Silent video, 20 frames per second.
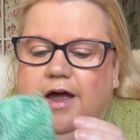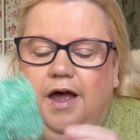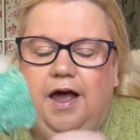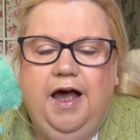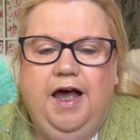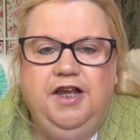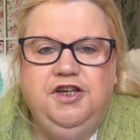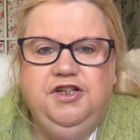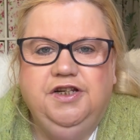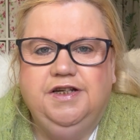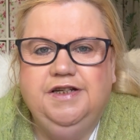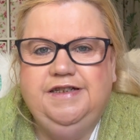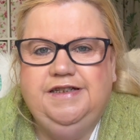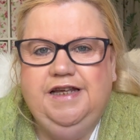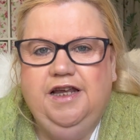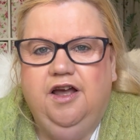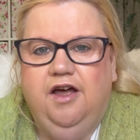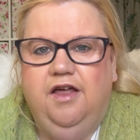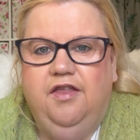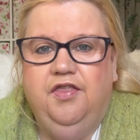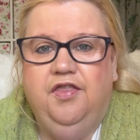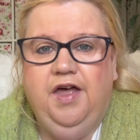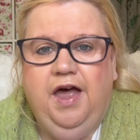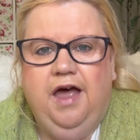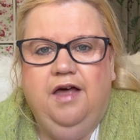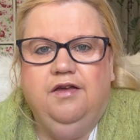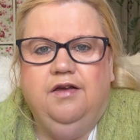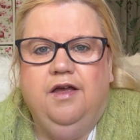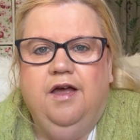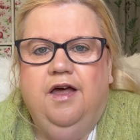As you can see,
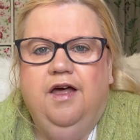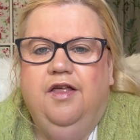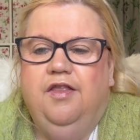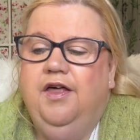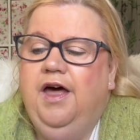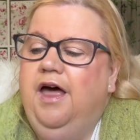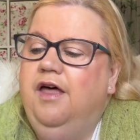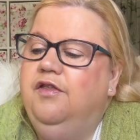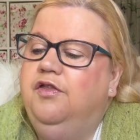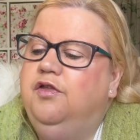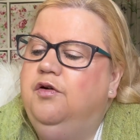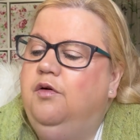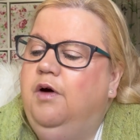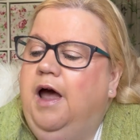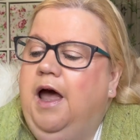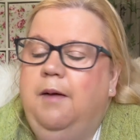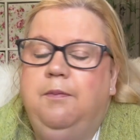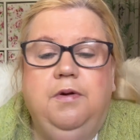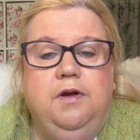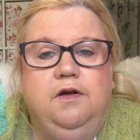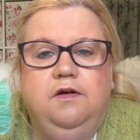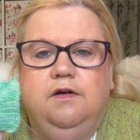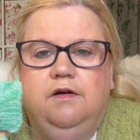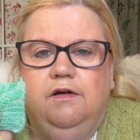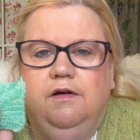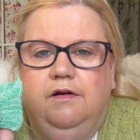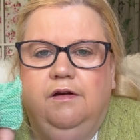that thought happened